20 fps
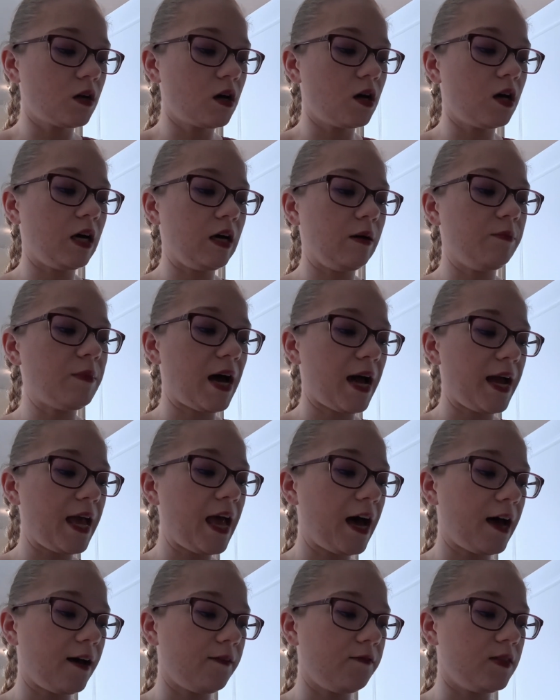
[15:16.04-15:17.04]
I
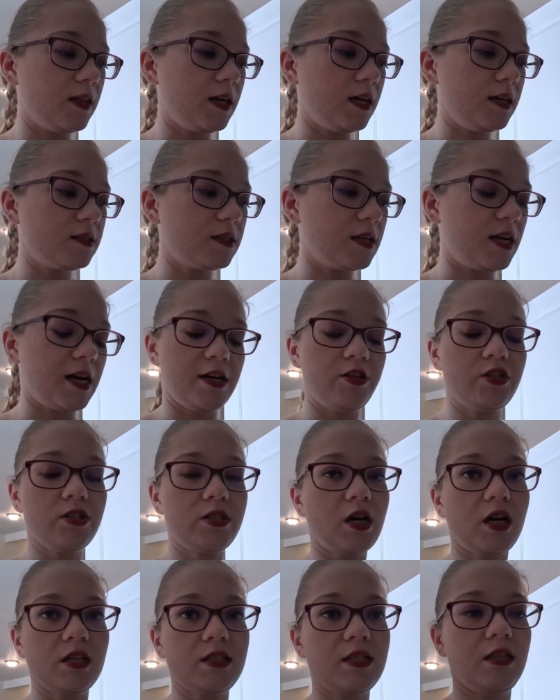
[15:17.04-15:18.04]
have this, and I just
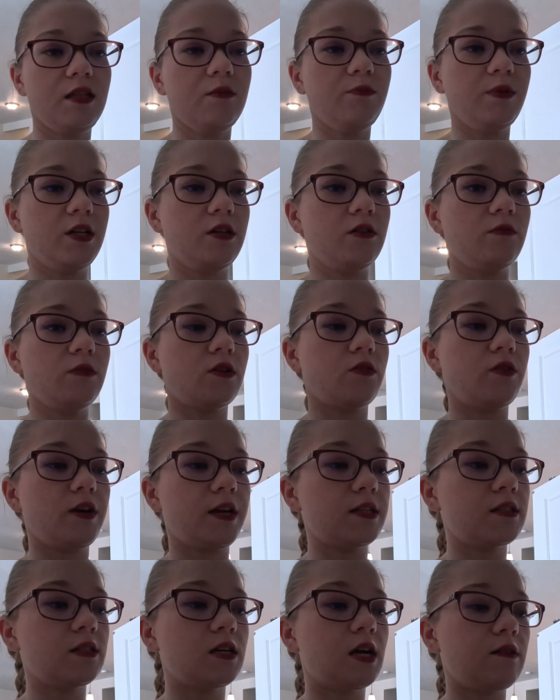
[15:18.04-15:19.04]
tossed it in the blender real
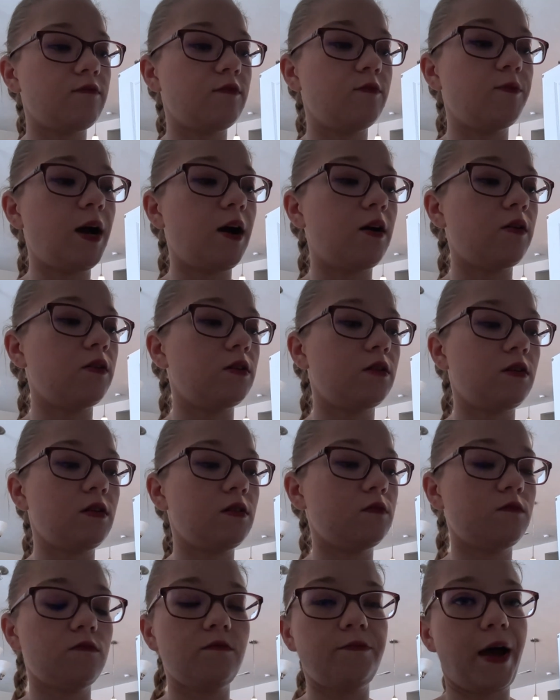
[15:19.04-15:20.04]
quick. It's not even powdered,
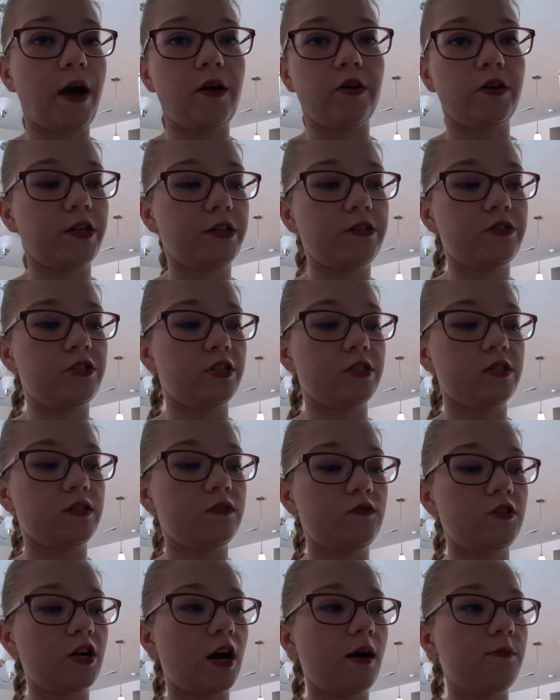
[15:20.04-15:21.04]
it's
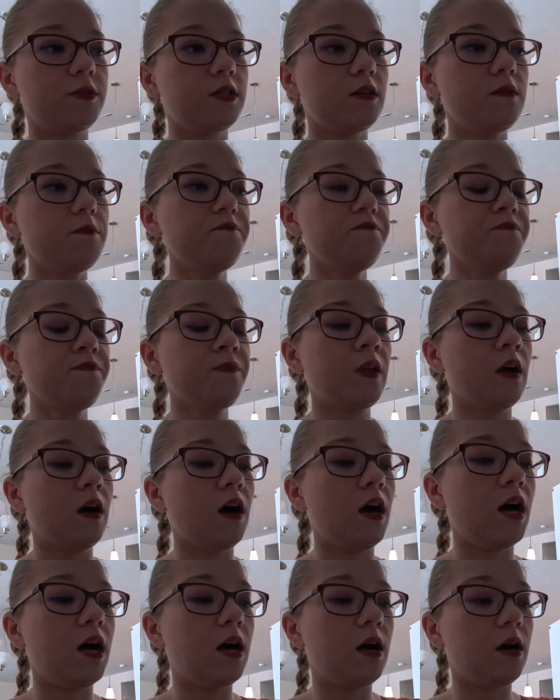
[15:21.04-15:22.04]
just chopped.
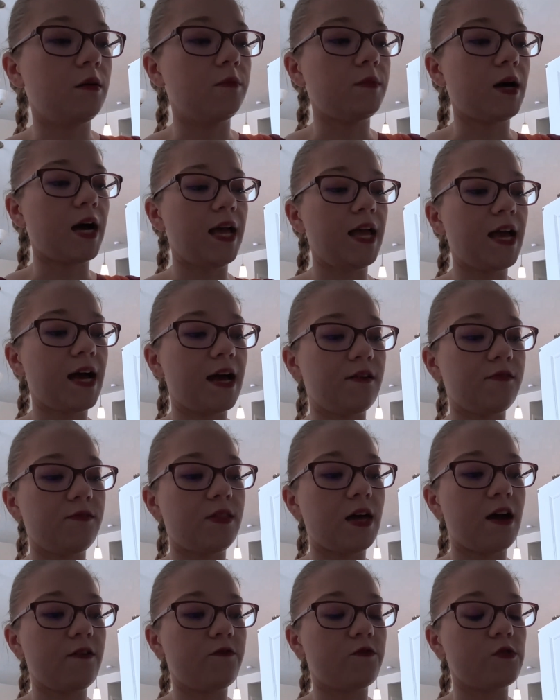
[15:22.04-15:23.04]
I have
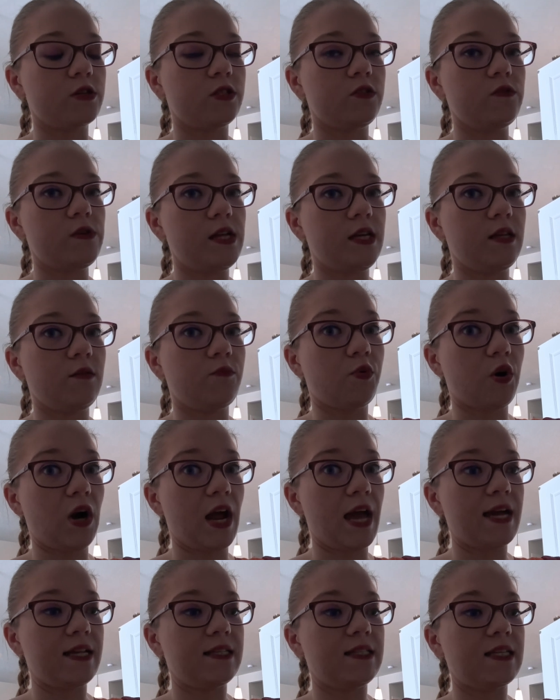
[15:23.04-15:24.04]
that for zucchini
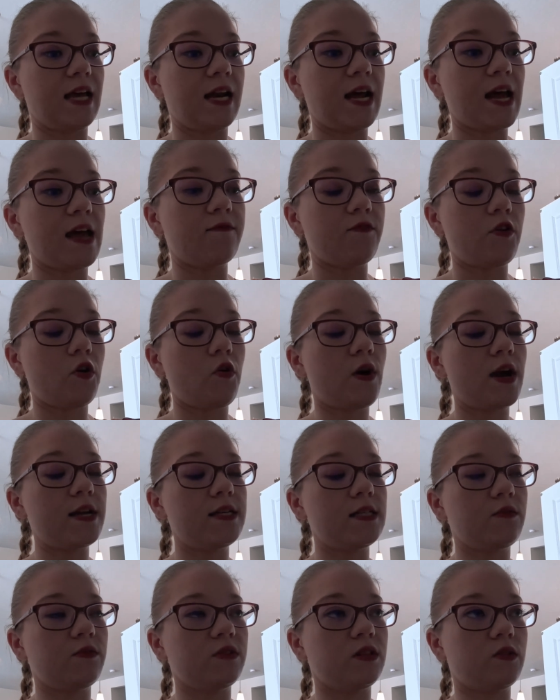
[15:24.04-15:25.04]
breads, and I have no
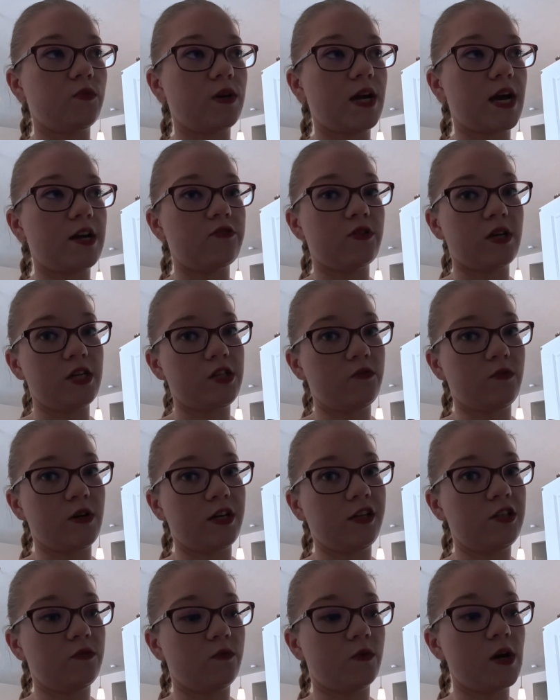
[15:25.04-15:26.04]
idea what the
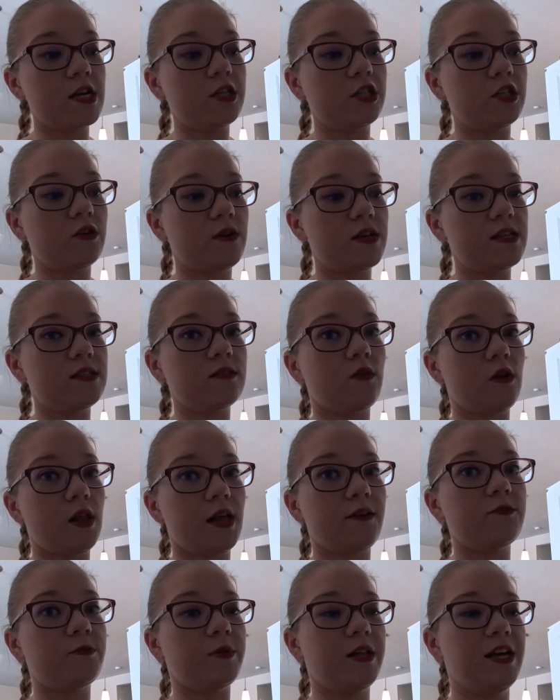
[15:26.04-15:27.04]
rehydration ratio is, so I'll
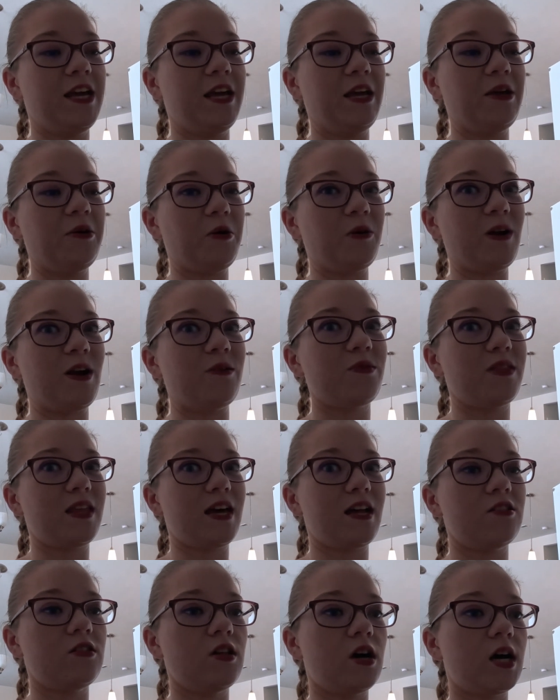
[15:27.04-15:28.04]
have to play around with
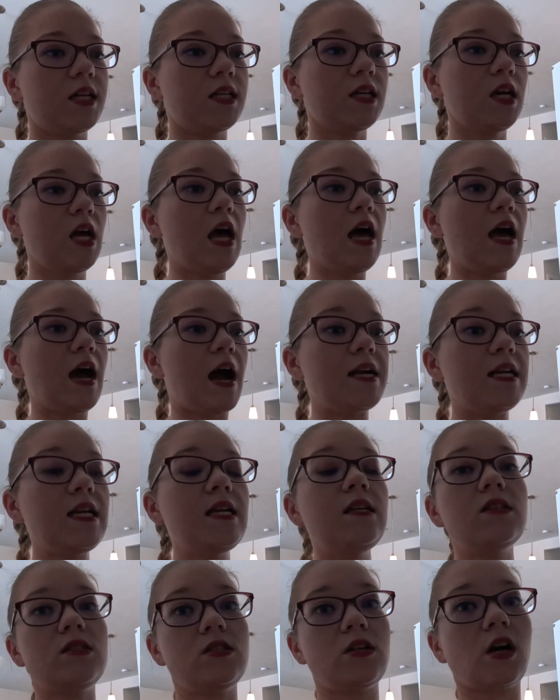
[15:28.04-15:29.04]
that a lot. I
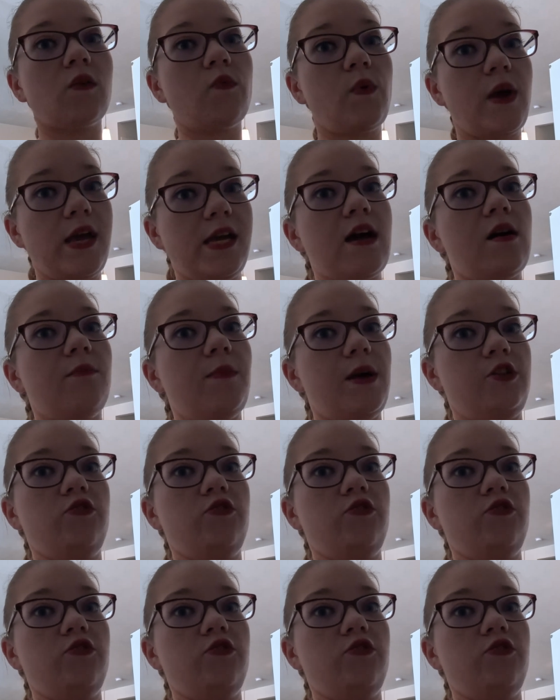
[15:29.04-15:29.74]
need to start weighing out my